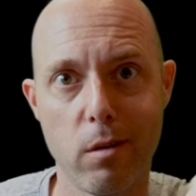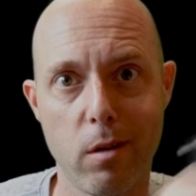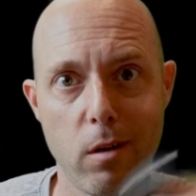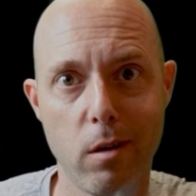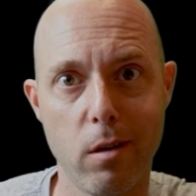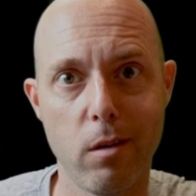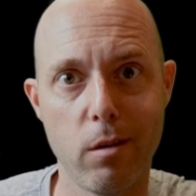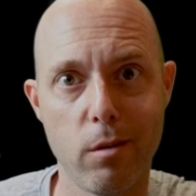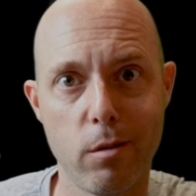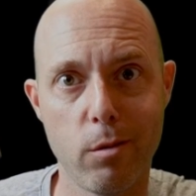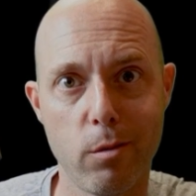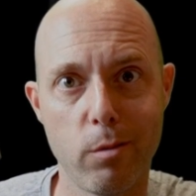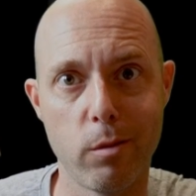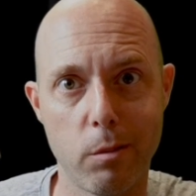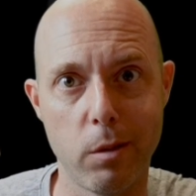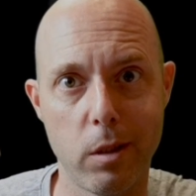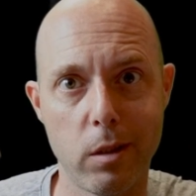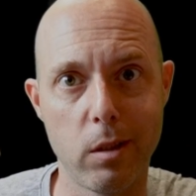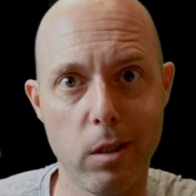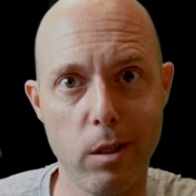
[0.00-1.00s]
and it'll
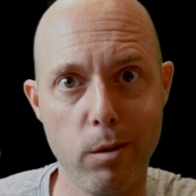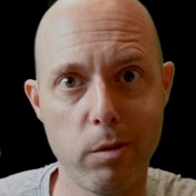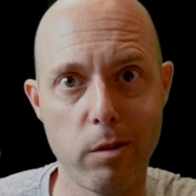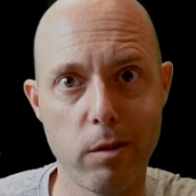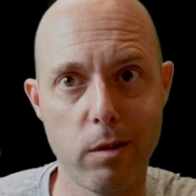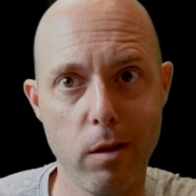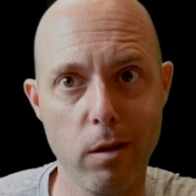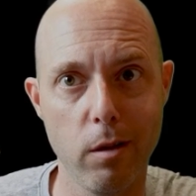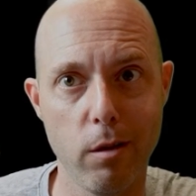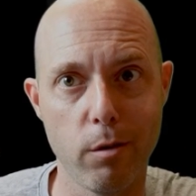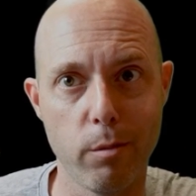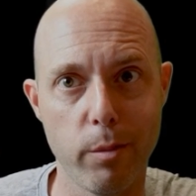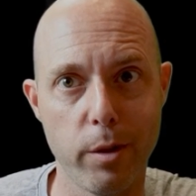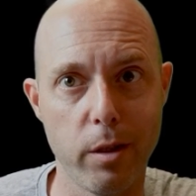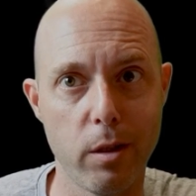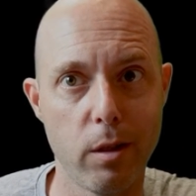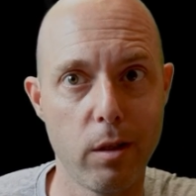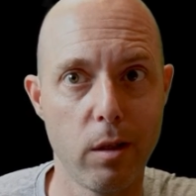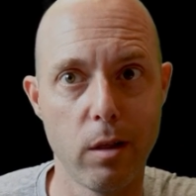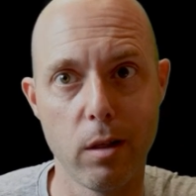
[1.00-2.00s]
like keep steady on me,
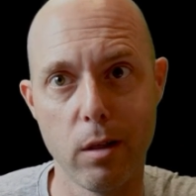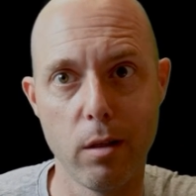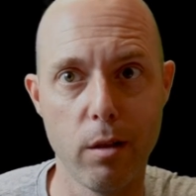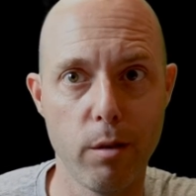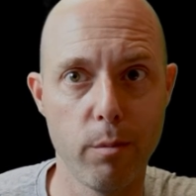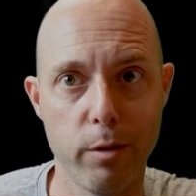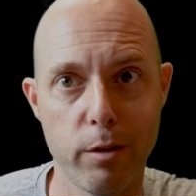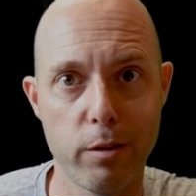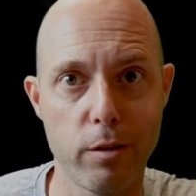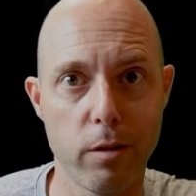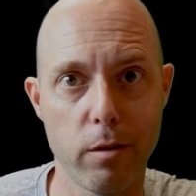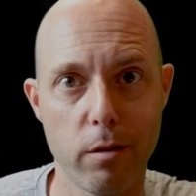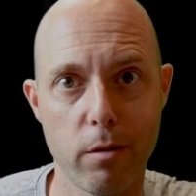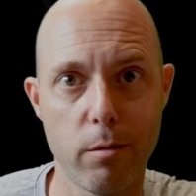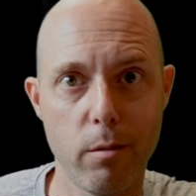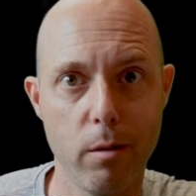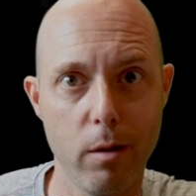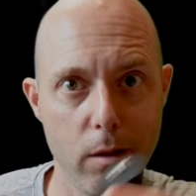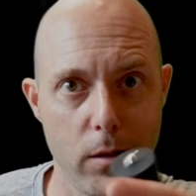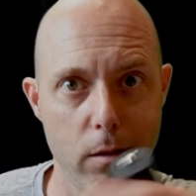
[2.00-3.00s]
not be shaking
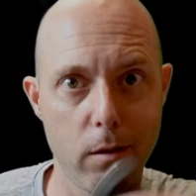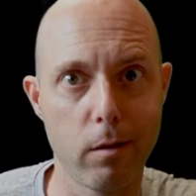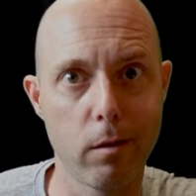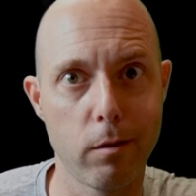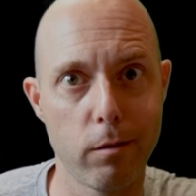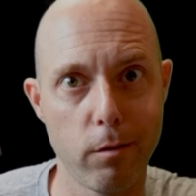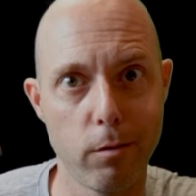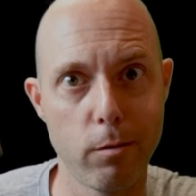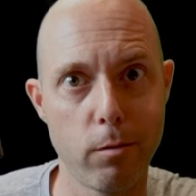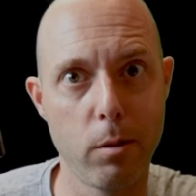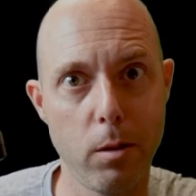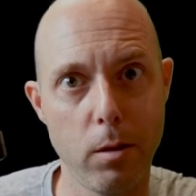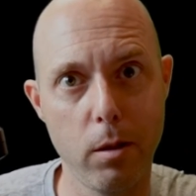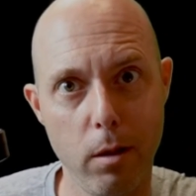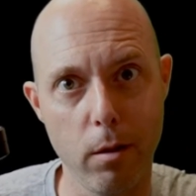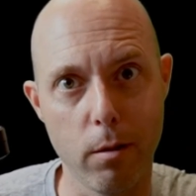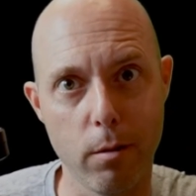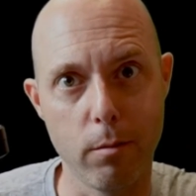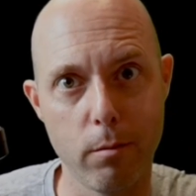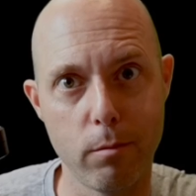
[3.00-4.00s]
around like it's doing right
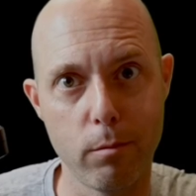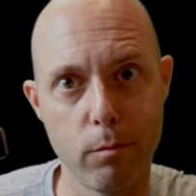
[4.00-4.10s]
now.